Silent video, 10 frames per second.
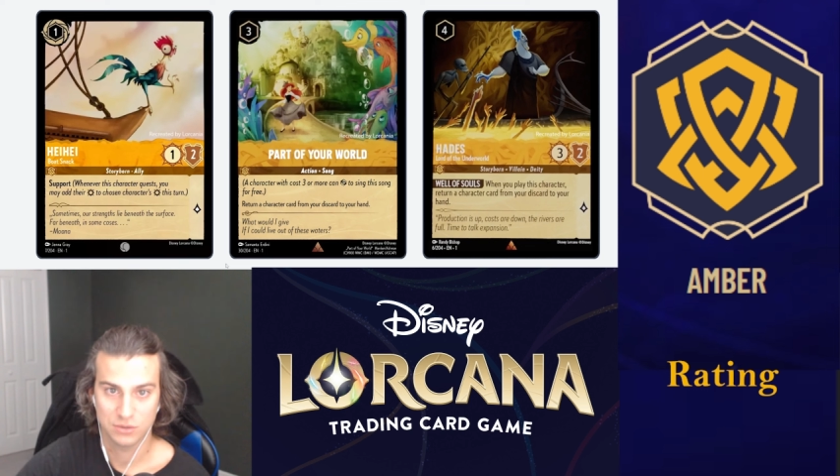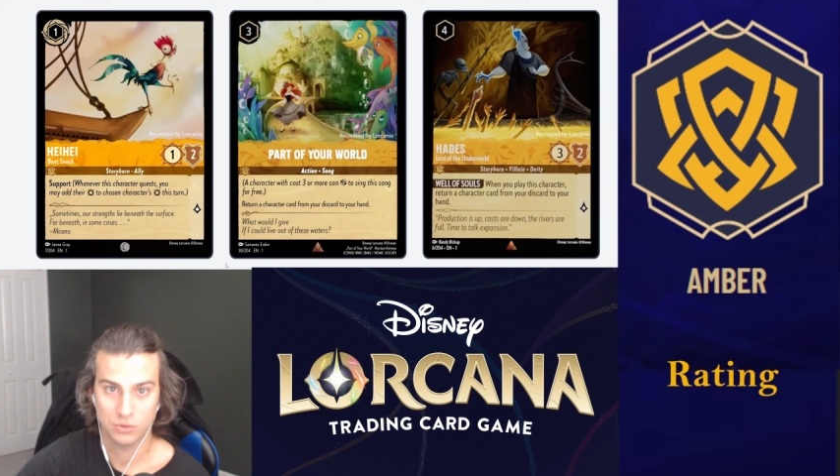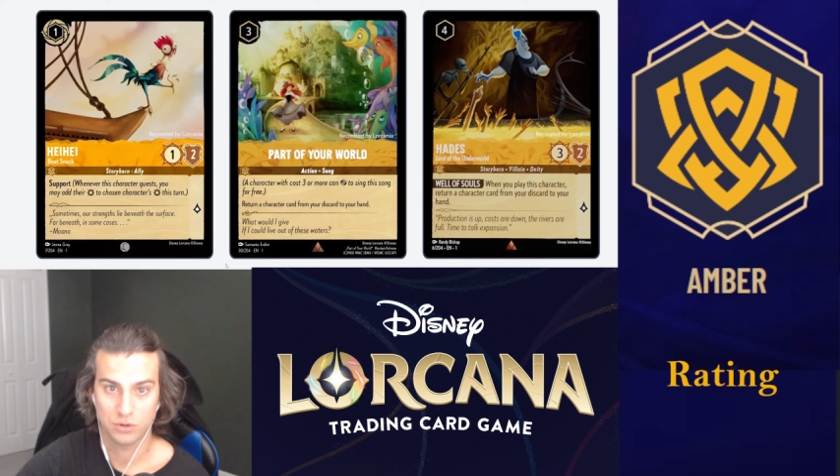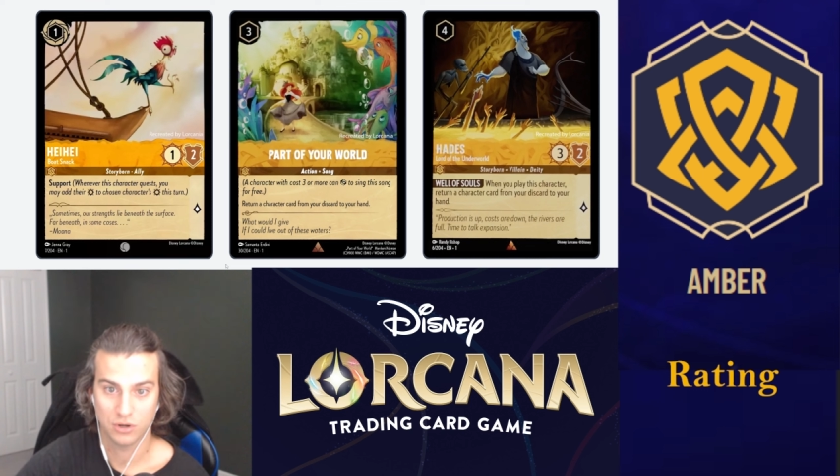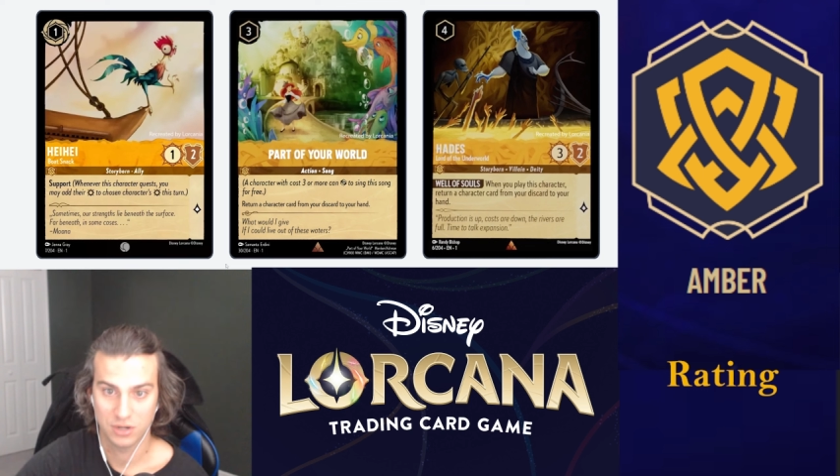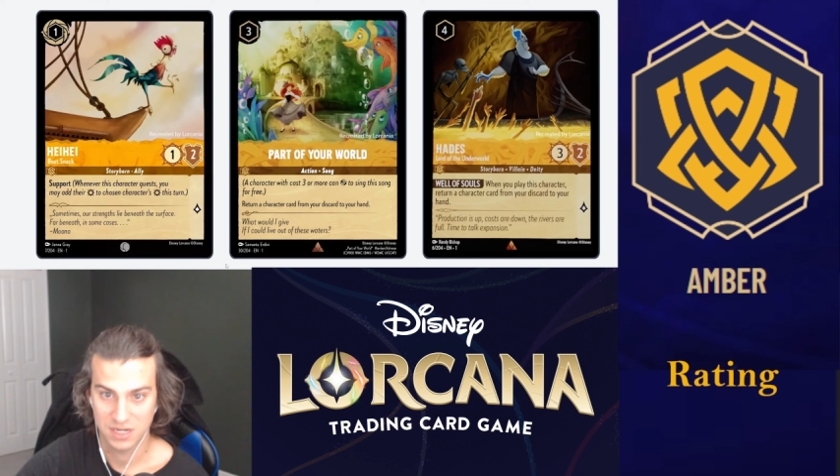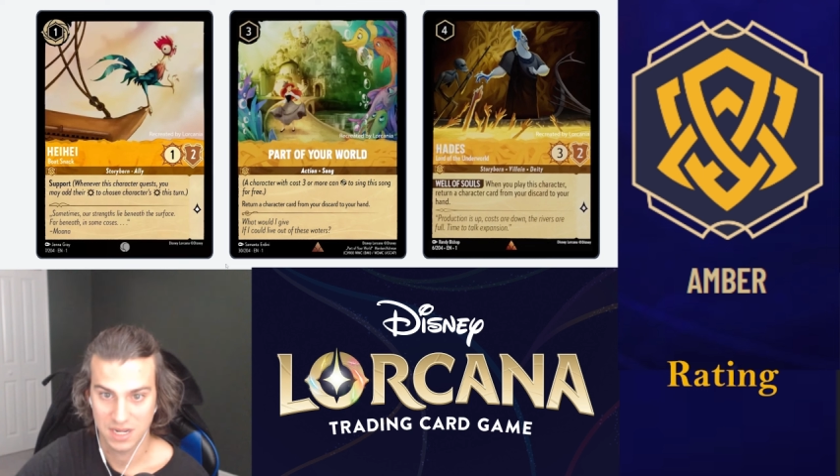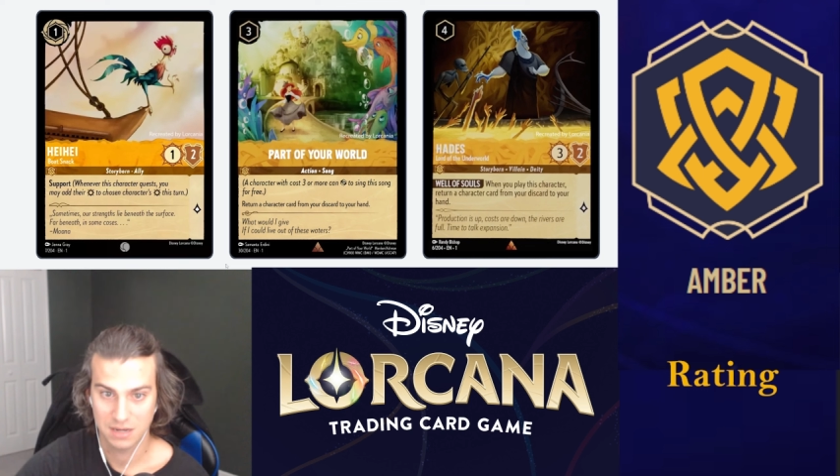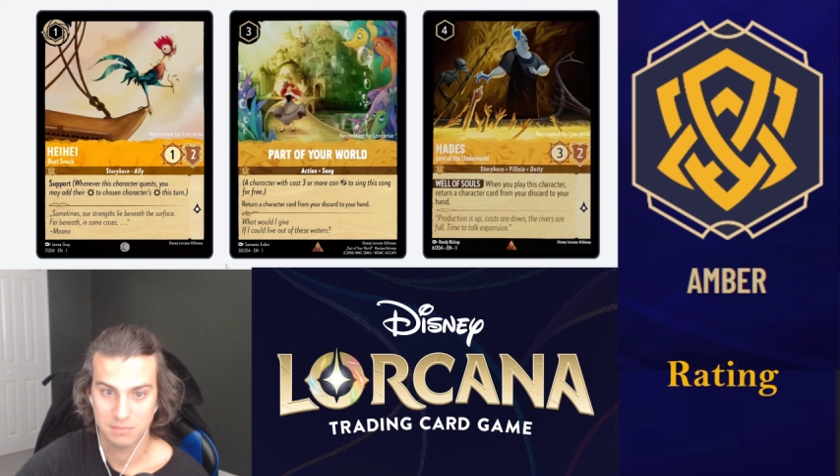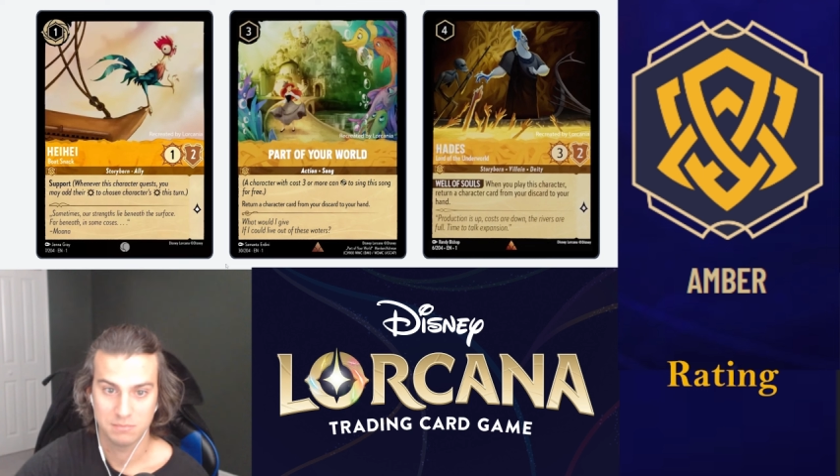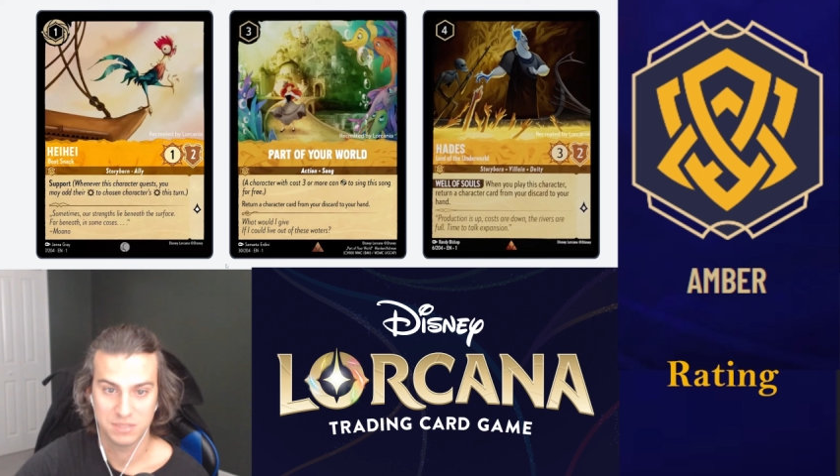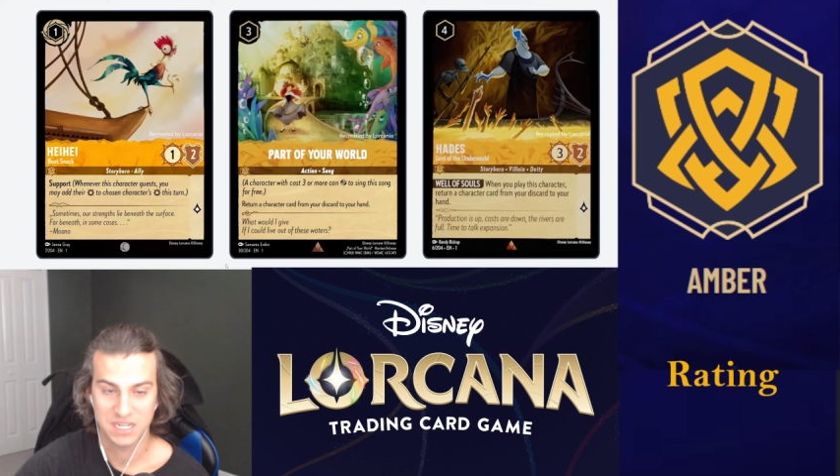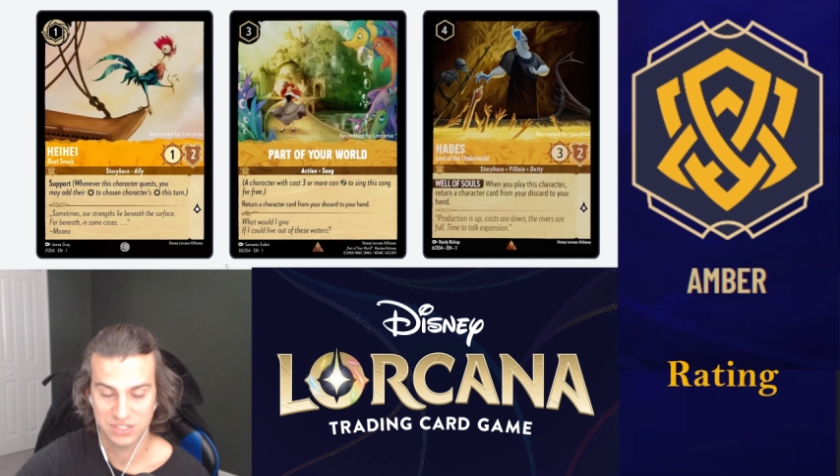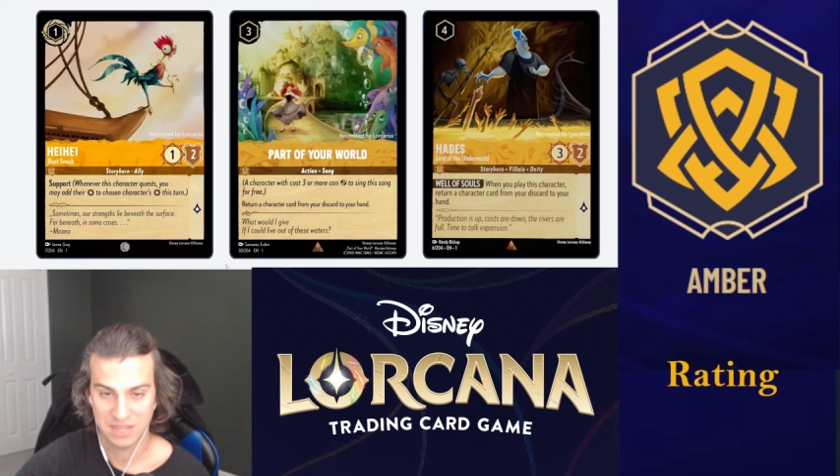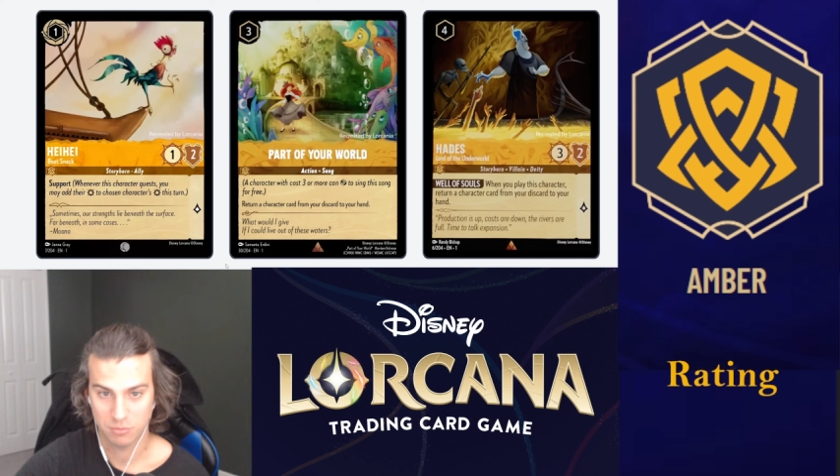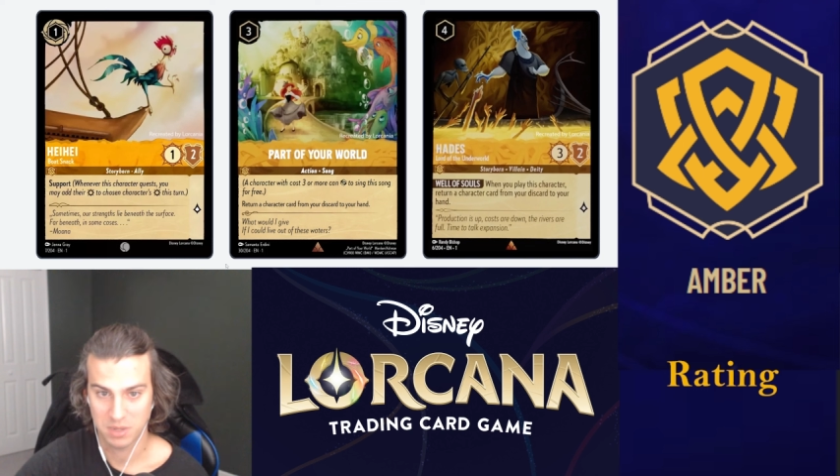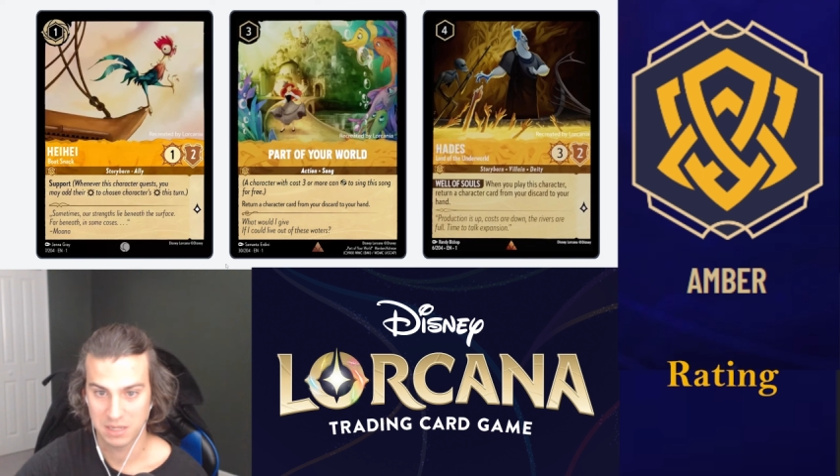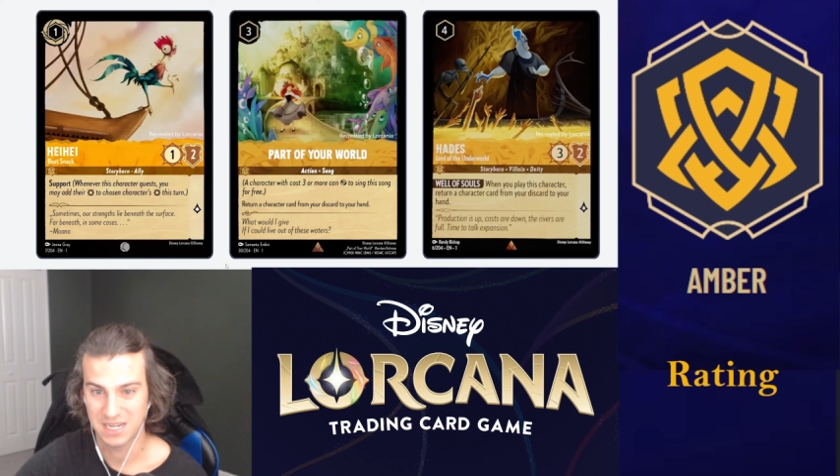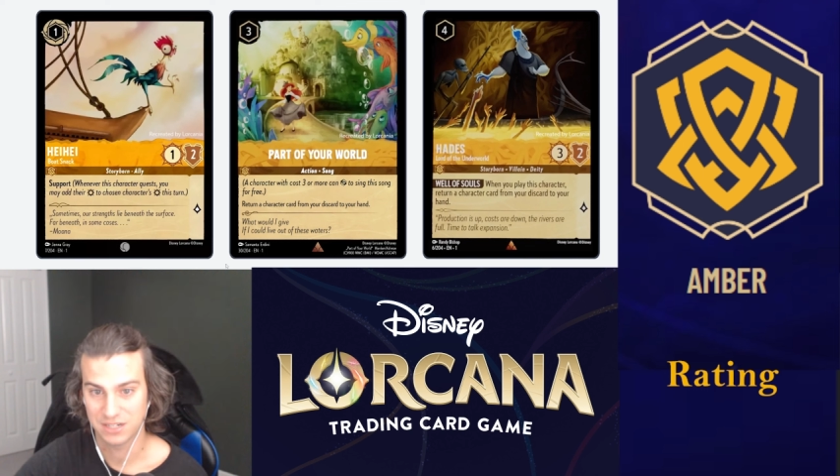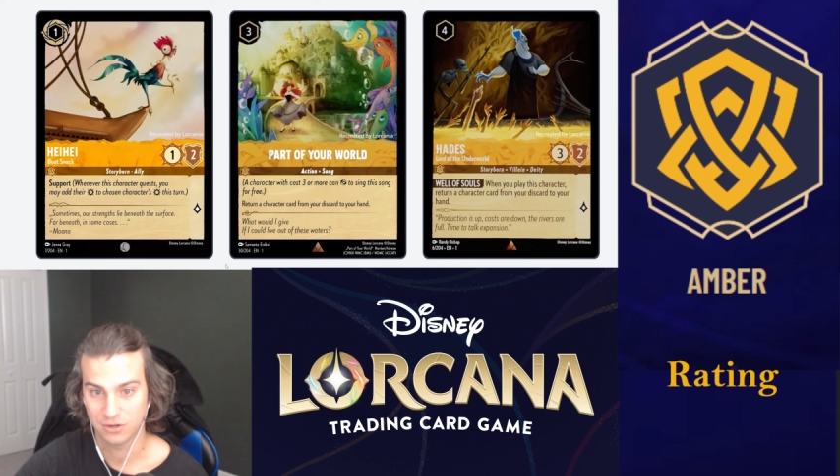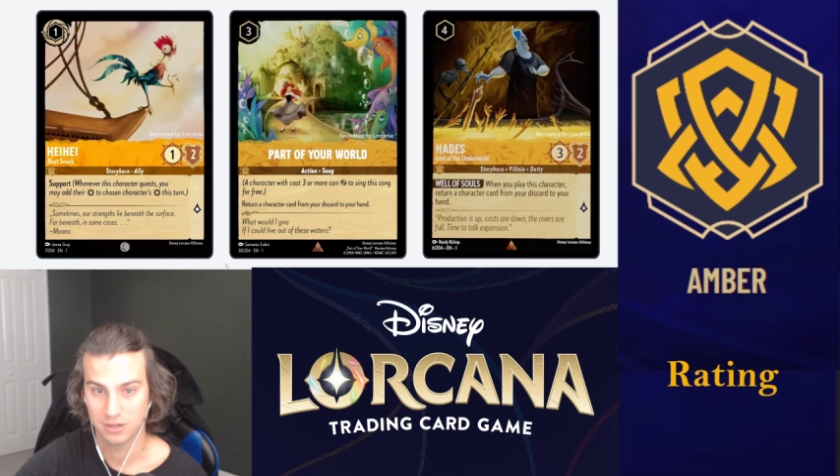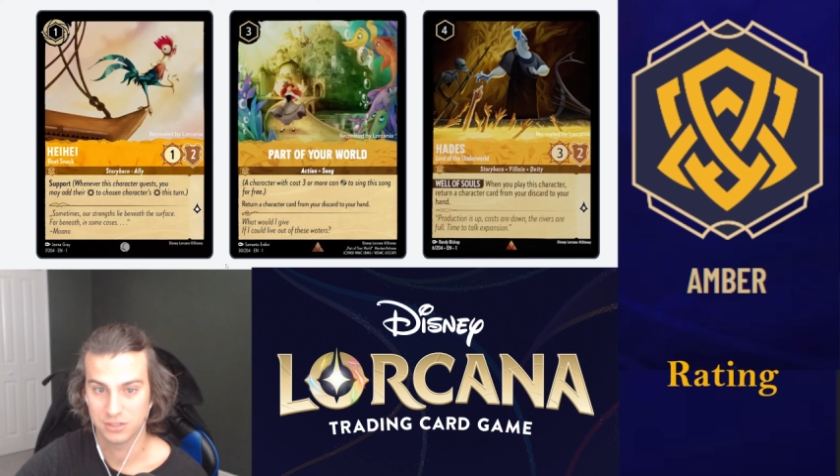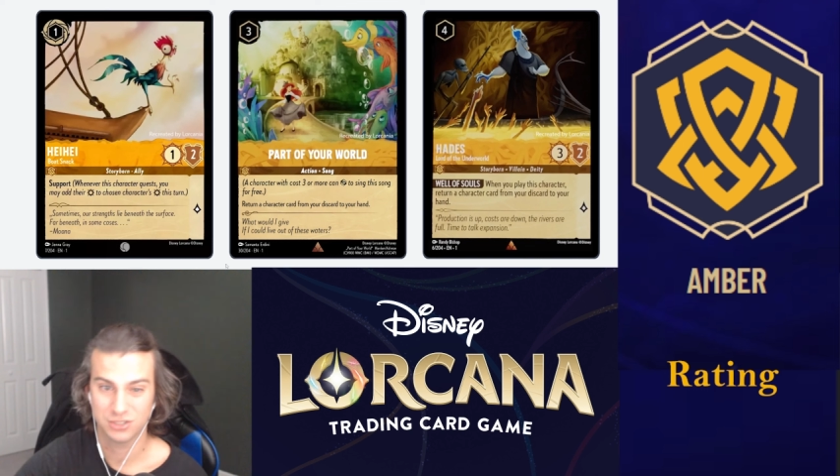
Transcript: a whole card in and potentially have it being a dead card.